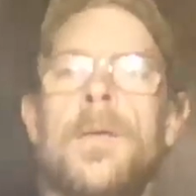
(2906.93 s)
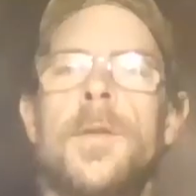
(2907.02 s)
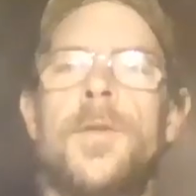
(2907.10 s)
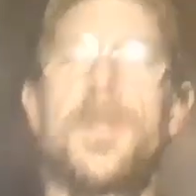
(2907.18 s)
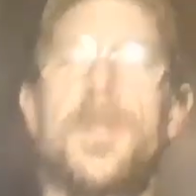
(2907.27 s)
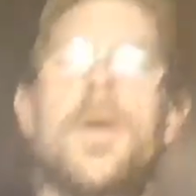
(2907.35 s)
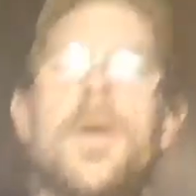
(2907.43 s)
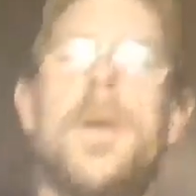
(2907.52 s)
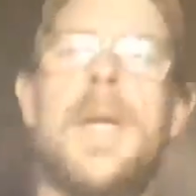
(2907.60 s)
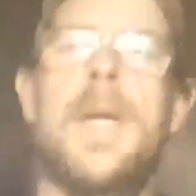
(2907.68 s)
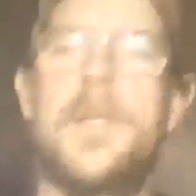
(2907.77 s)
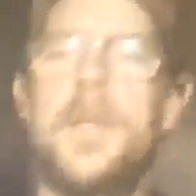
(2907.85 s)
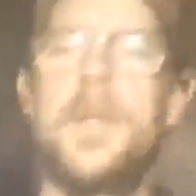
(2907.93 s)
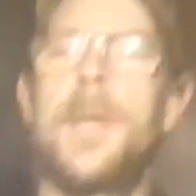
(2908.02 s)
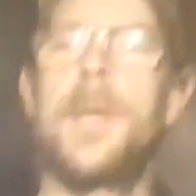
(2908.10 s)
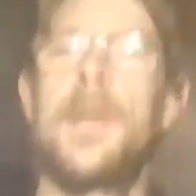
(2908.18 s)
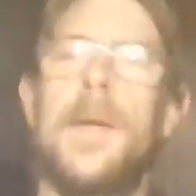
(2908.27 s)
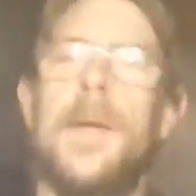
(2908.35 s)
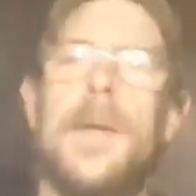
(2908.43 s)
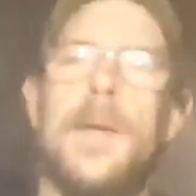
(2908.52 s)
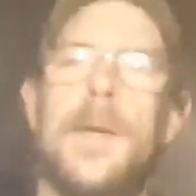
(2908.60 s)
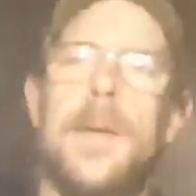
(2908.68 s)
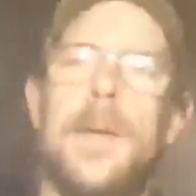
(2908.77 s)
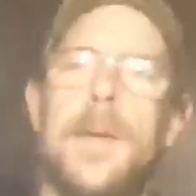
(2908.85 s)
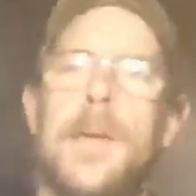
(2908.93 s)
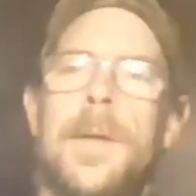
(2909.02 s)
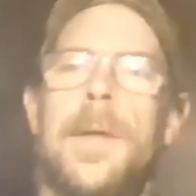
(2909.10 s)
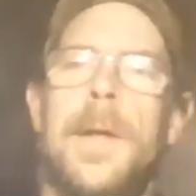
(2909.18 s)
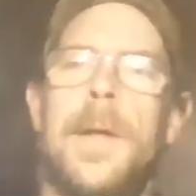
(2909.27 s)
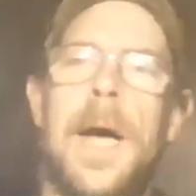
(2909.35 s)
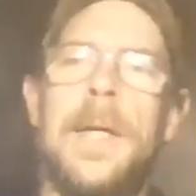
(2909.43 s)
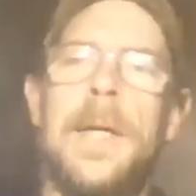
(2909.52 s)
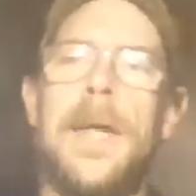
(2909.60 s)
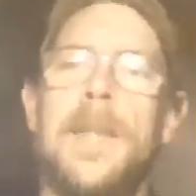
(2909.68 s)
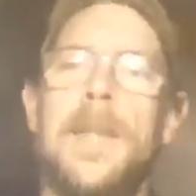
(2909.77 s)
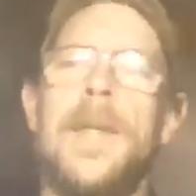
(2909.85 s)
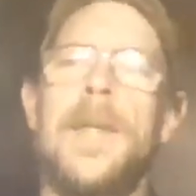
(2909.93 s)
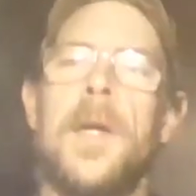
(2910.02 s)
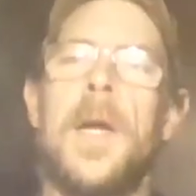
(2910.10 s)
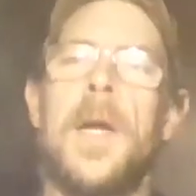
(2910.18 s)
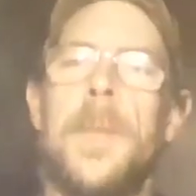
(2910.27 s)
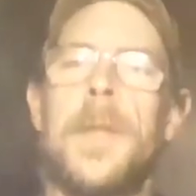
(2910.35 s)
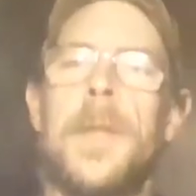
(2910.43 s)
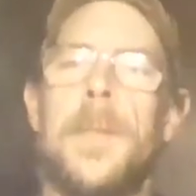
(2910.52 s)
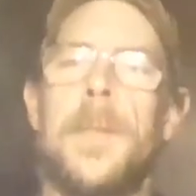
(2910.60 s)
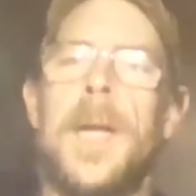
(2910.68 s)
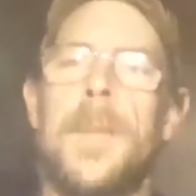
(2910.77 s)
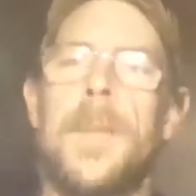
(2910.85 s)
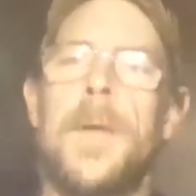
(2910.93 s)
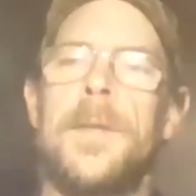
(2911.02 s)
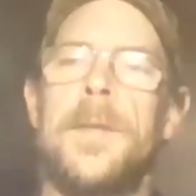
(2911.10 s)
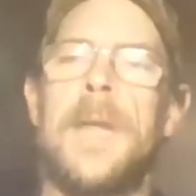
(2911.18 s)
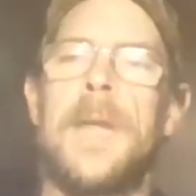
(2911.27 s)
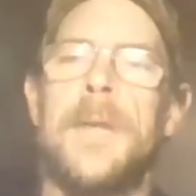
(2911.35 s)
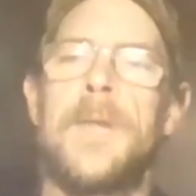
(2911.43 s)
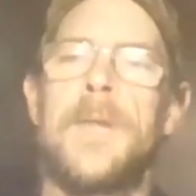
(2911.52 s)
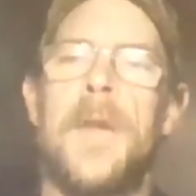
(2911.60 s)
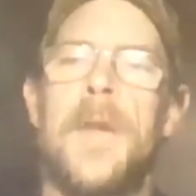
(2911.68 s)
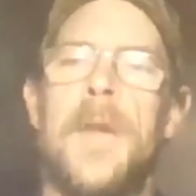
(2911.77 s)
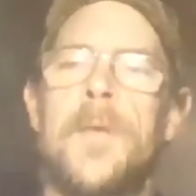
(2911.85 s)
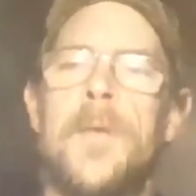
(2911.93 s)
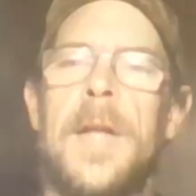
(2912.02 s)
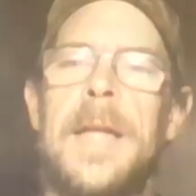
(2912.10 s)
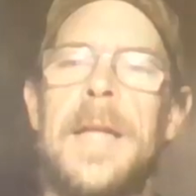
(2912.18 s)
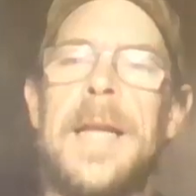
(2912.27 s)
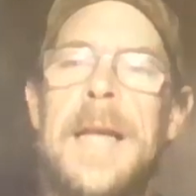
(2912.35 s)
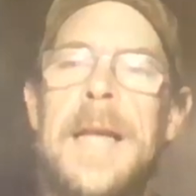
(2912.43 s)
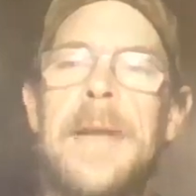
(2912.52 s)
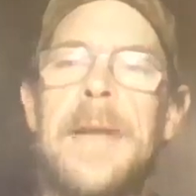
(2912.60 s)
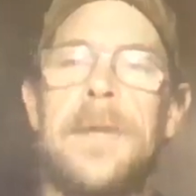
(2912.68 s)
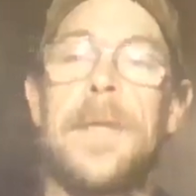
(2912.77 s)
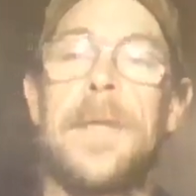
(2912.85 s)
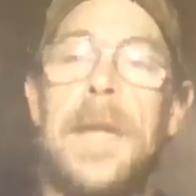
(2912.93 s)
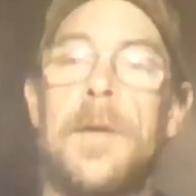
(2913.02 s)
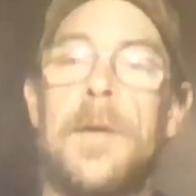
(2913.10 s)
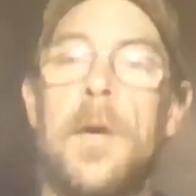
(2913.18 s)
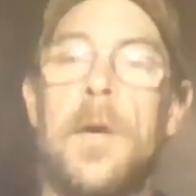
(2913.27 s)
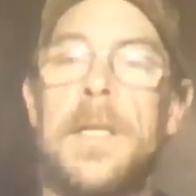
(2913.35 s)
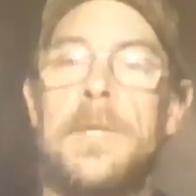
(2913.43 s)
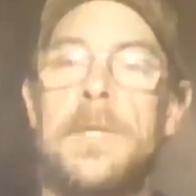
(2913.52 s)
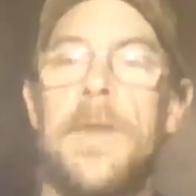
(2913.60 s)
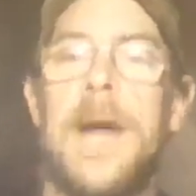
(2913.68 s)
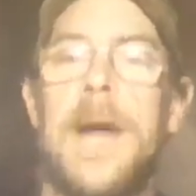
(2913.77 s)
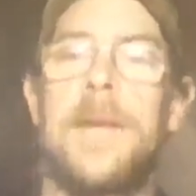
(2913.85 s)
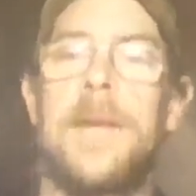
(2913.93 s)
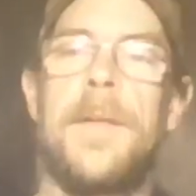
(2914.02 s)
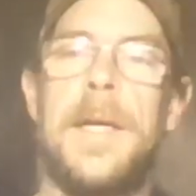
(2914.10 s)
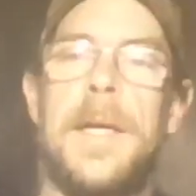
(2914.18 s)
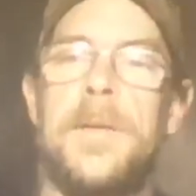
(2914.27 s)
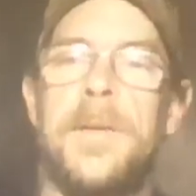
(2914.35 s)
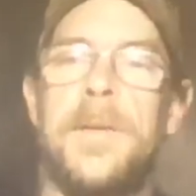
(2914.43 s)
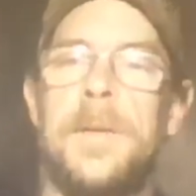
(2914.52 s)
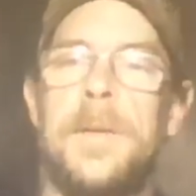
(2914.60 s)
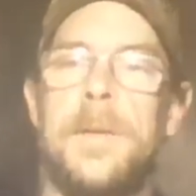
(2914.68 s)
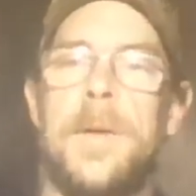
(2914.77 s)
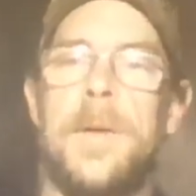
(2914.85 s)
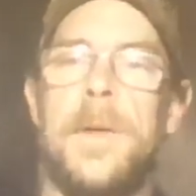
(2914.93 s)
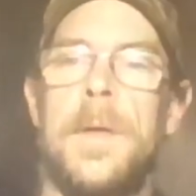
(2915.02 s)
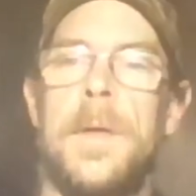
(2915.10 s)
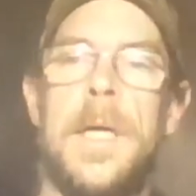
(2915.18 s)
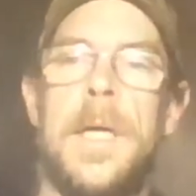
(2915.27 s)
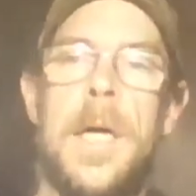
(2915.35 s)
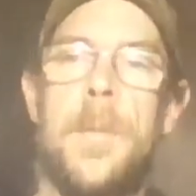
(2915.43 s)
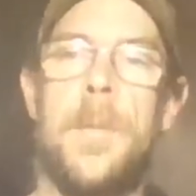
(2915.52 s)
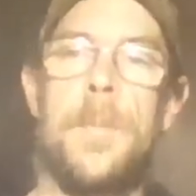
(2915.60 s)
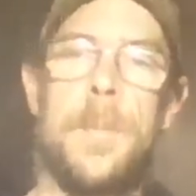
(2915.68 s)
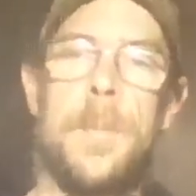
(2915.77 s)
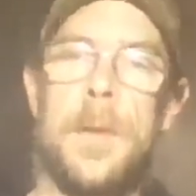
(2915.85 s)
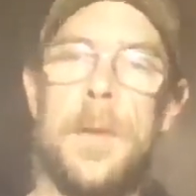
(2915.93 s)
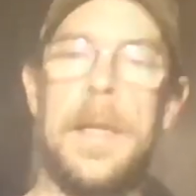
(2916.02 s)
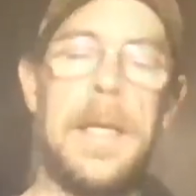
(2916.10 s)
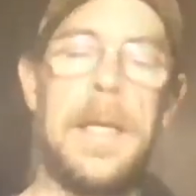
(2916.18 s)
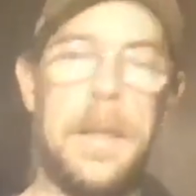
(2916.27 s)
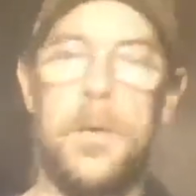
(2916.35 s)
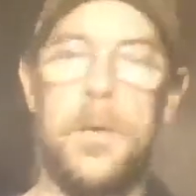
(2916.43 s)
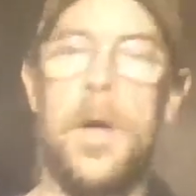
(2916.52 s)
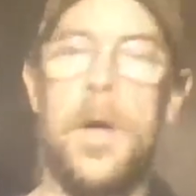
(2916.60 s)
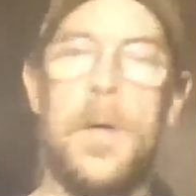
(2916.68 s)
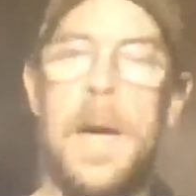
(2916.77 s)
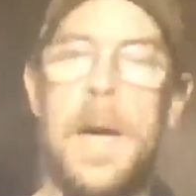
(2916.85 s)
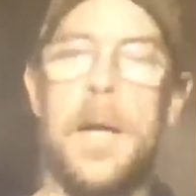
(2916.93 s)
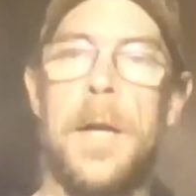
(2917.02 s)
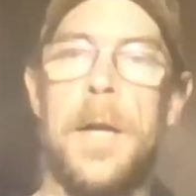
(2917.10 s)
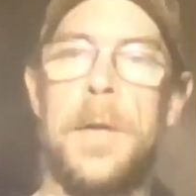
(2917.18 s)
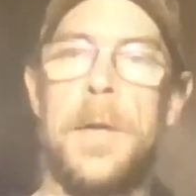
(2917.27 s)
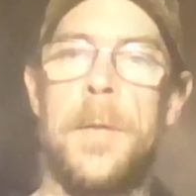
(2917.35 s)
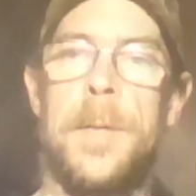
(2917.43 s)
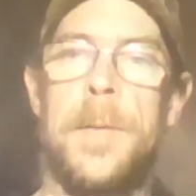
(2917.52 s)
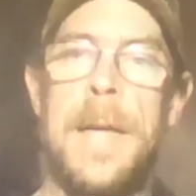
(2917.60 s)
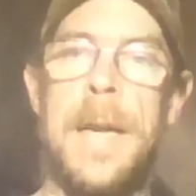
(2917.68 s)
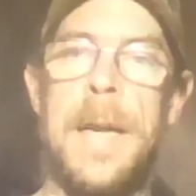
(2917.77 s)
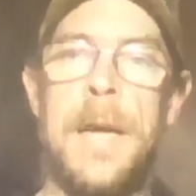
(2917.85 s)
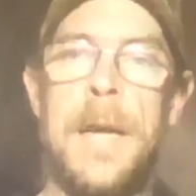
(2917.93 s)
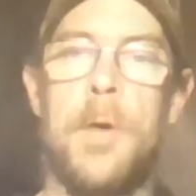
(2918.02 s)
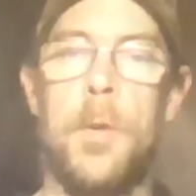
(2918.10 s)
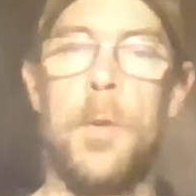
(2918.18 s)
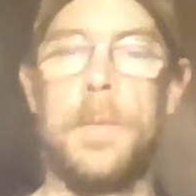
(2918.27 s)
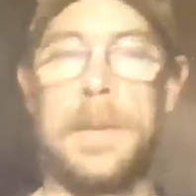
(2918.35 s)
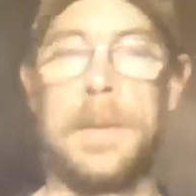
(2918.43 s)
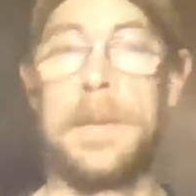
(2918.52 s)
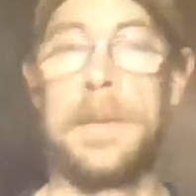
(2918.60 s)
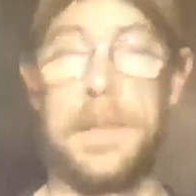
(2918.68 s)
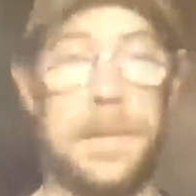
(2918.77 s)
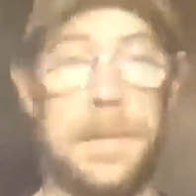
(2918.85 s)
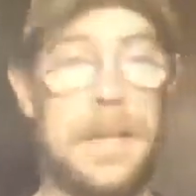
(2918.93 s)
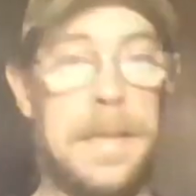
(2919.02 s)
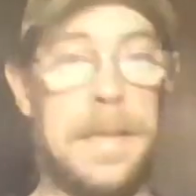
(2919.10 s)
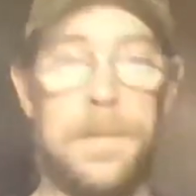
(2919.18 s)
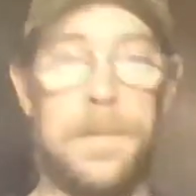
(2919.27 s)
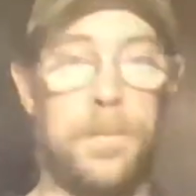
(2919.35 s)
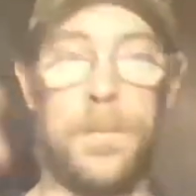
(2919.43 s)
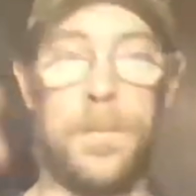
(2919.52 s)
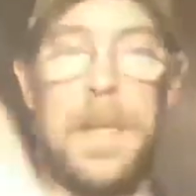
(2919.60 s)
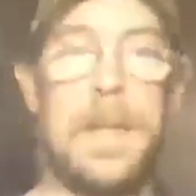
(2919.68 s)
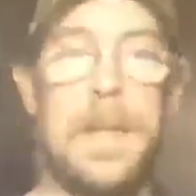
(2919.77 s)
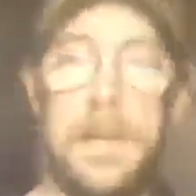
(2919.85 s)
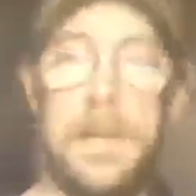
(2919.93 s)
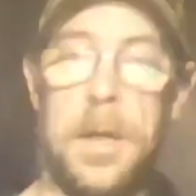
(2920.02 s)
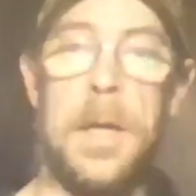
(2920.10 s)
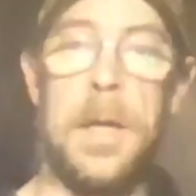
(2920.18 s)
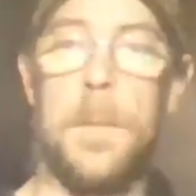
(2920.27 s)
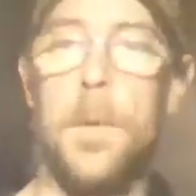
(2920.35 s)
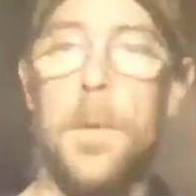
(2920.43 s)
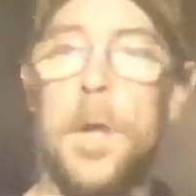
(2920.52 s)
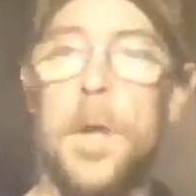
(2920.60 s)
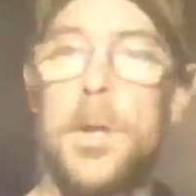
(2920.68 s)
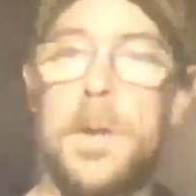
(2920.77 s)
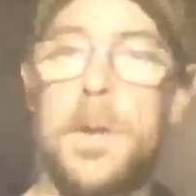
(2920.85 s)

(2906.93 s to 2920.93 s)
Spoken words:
See, I heard that, Jimmy. I did hear that about the blackberries down south. Is they're kind of like on these vine things, and here, like in Colorado, here in PA, they they're in the bush.